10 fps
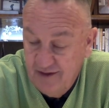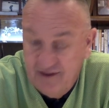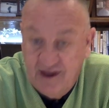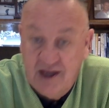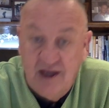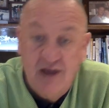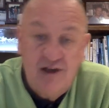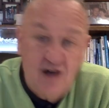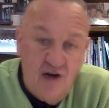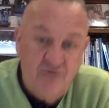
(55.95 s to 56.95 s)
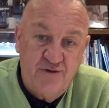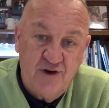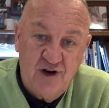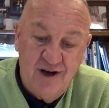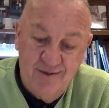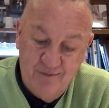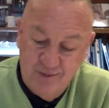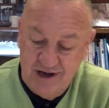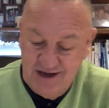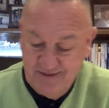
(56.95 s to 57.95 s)
they comfort
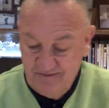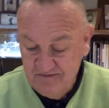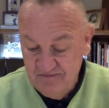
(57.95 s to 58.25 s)
me.